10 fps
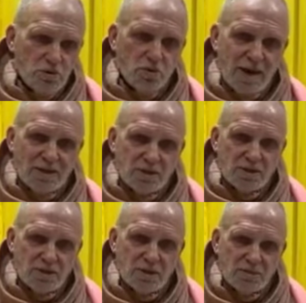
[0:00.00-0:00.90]
traits
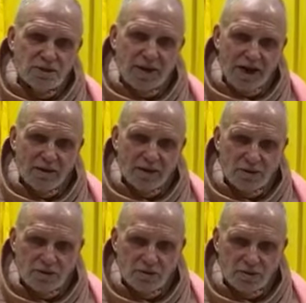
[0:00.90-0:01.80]
that he was
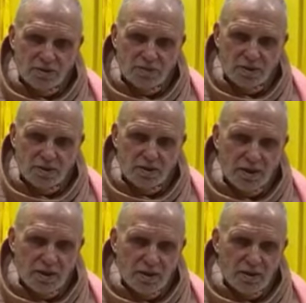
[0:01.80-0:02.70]
carrying, so to speak,
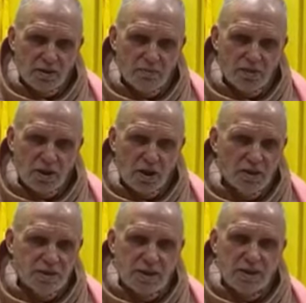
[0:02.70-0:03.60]

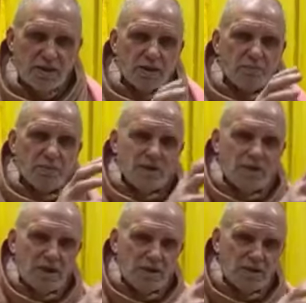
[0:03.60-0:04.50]
because he had
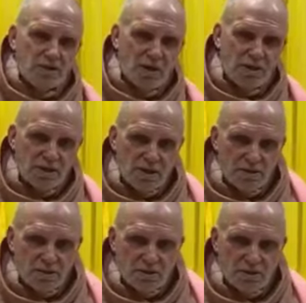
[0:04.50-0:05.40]
appreciated
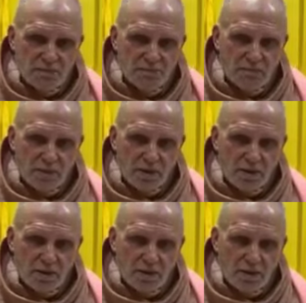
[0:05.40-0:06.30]
transcendence.
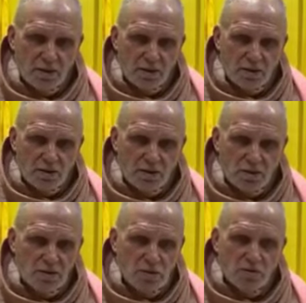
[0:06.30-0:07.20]

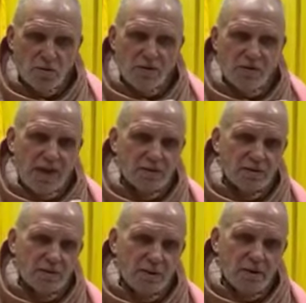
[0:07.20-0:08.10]
So with that
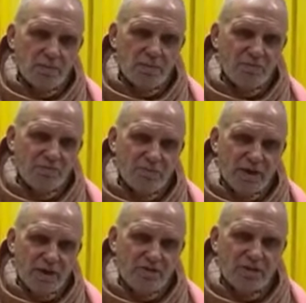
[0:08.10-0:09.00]

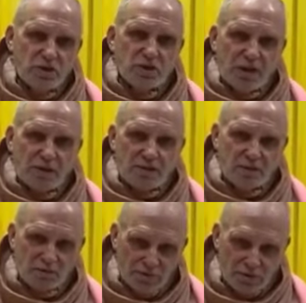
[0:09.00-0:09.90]

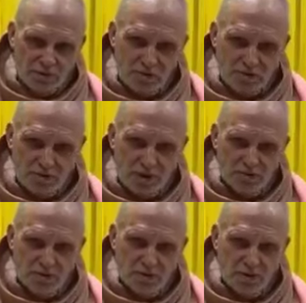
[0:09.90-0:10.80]
ivichrata, we've just
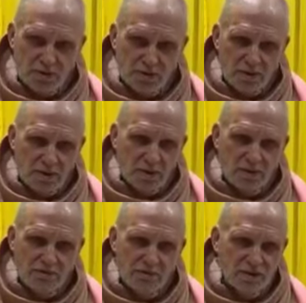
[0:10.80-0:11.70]
described it
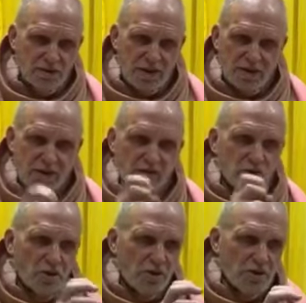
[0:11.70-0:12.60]
in the verse, that
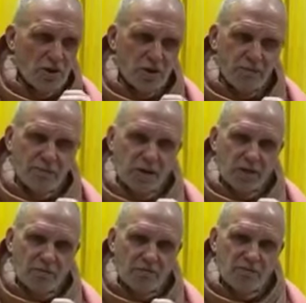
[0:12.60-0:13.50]
astonishing
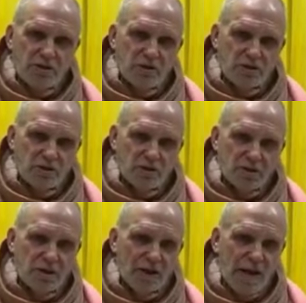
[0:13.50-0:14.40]
vision
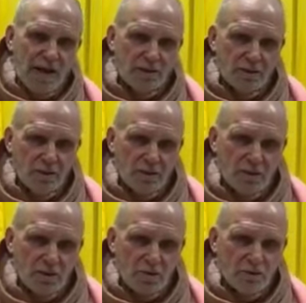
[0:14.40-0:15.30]
that he'd had
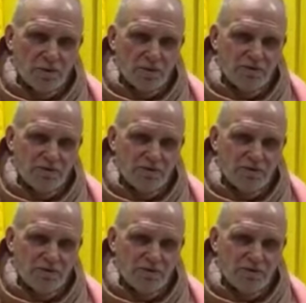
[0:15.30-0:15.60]
was